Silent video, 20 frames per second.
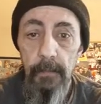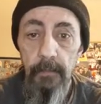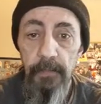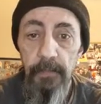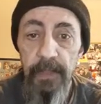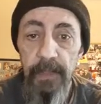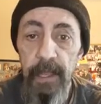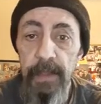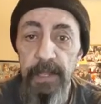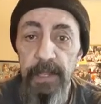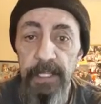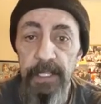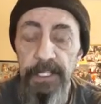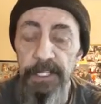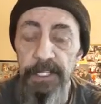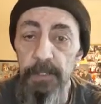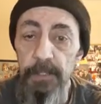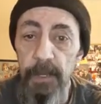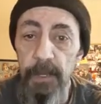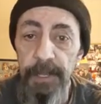And this
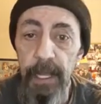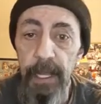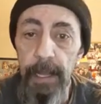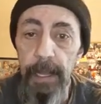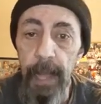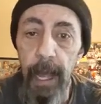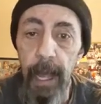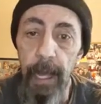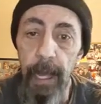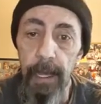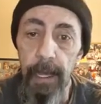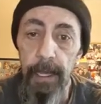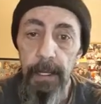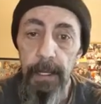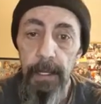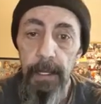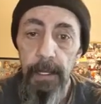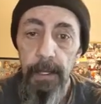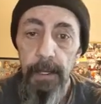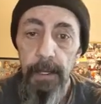is what they lack.
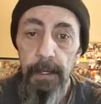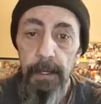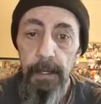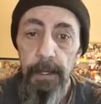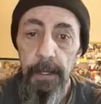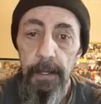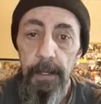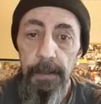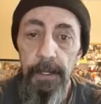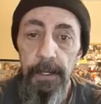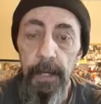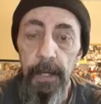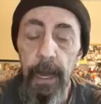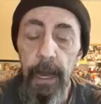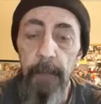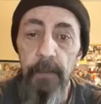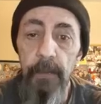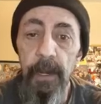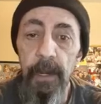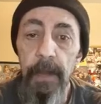They're
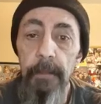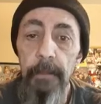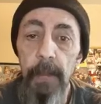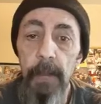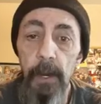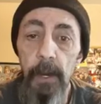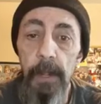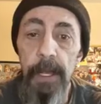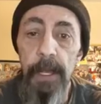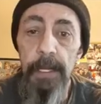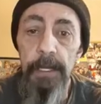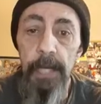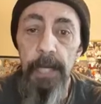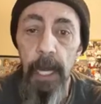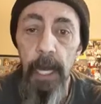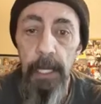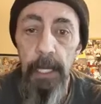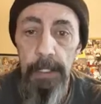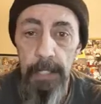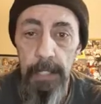operating merely in
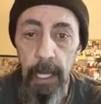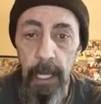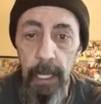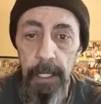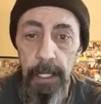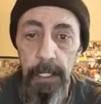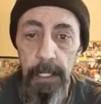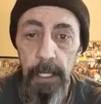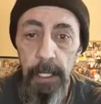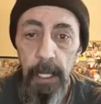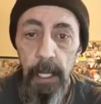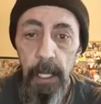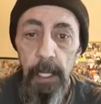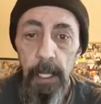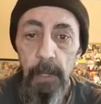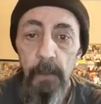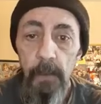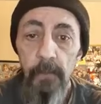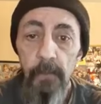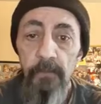contract,
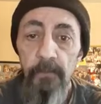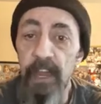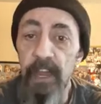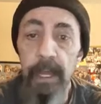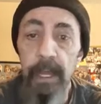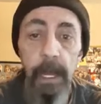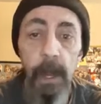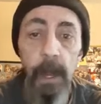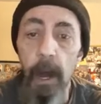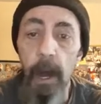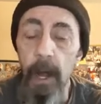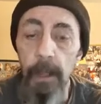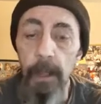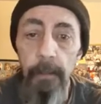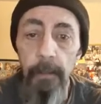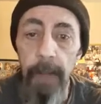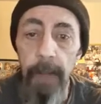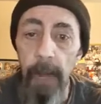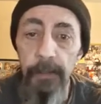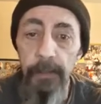forgetting all
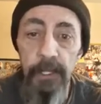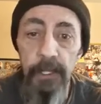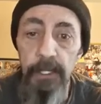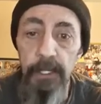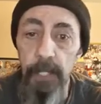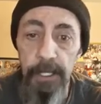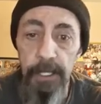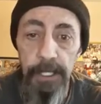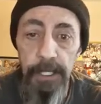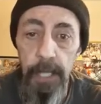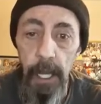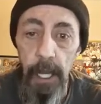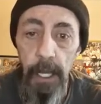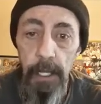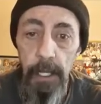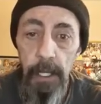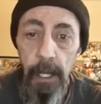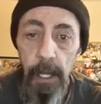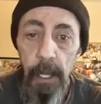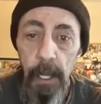about the trust law,
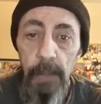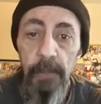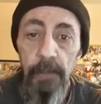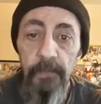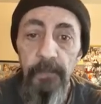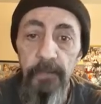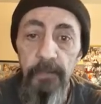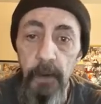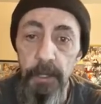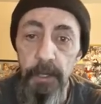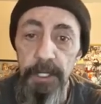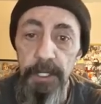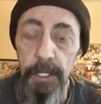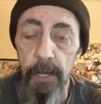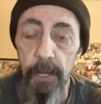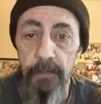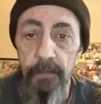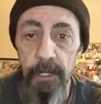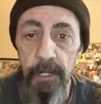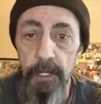the first
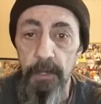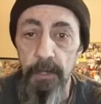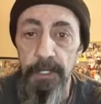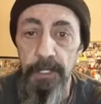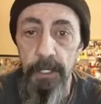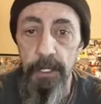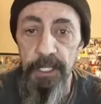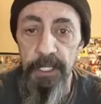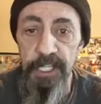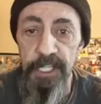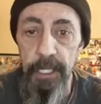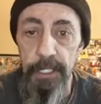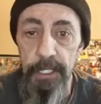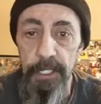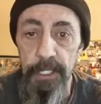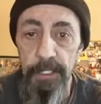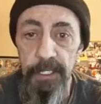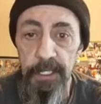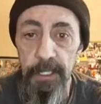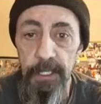of the two
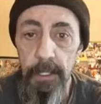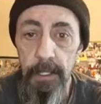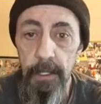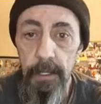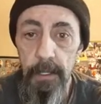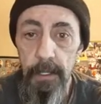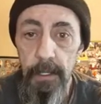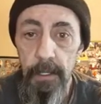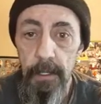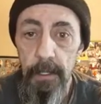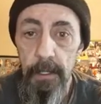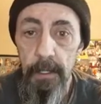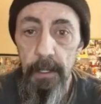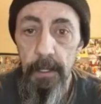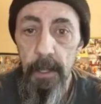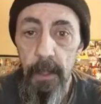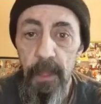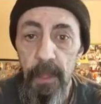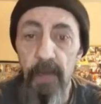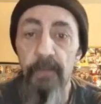jurisdictions.
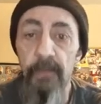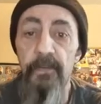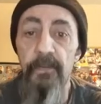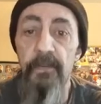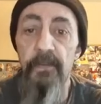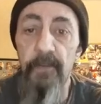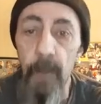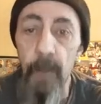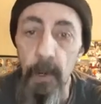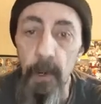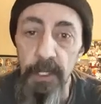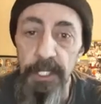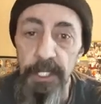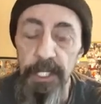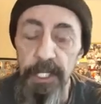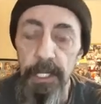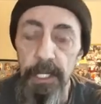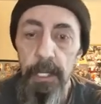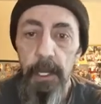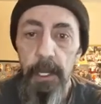The
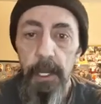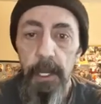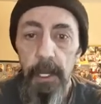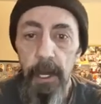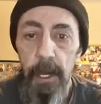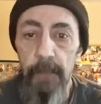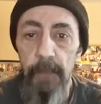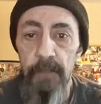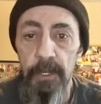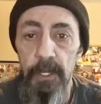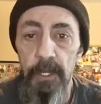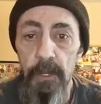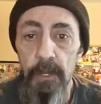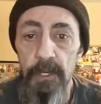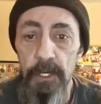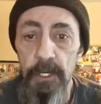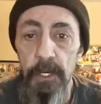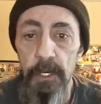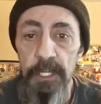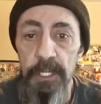first of the two
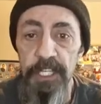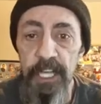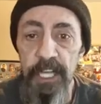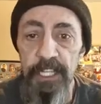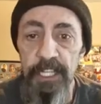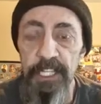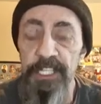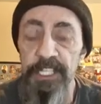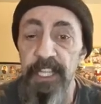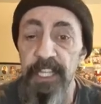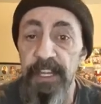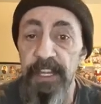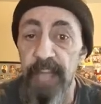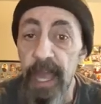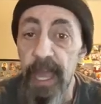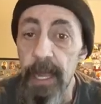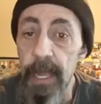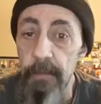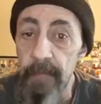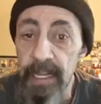jurisdictions that
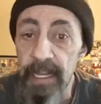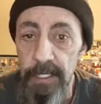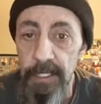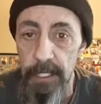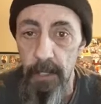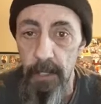they admit to.